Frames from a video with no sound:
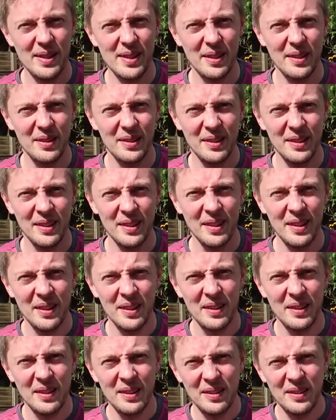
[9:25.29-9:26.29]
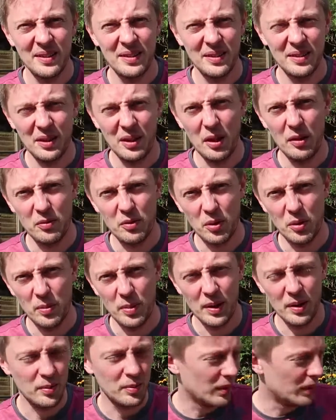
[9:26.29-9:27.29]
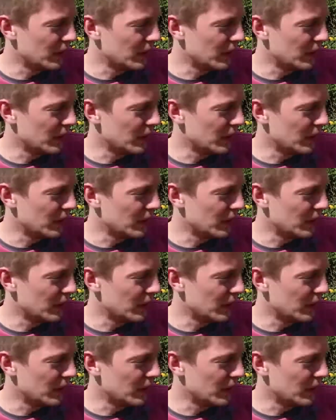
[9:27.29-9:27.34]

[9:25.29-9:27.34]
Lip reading: so I've got a pair of